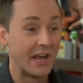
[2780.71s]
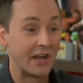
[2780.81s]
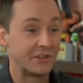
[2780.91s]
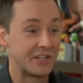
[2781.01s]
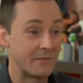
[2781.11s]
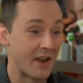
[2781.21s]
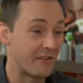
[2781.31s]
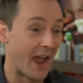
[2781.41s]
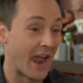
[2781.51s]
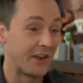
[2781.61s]
Here's the amount
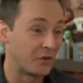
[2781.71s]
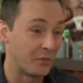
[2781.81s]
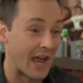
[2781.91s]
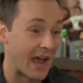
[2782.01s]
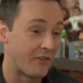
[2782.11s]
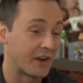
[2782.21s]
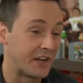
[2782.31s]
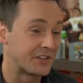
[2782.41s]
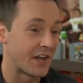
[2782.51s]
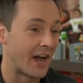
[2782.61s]
of handle we have on
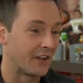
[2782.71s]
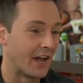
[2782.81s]
each side.